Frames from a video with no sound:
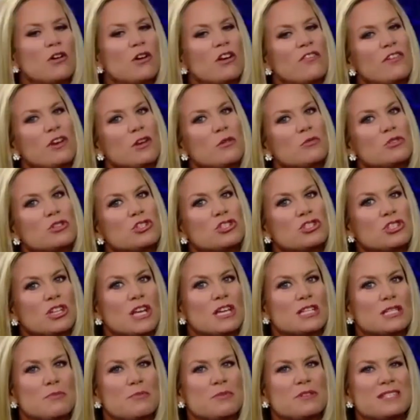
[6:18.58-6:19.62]
they don't have anyone who
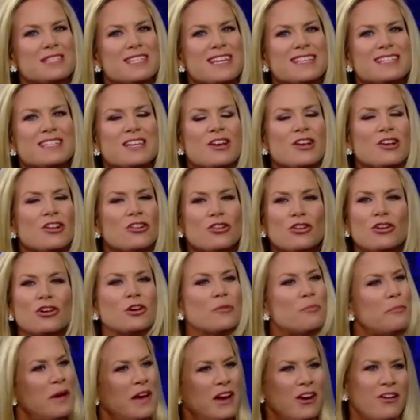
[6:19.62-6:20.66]
stands up and says,
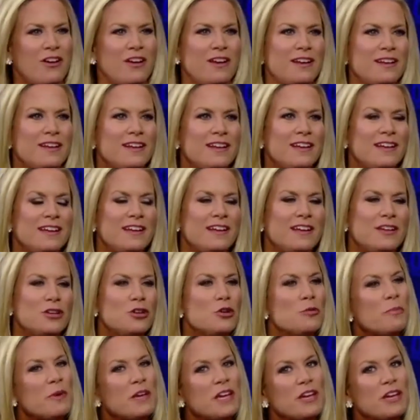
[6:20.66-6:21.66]
"Look, parent, No, you're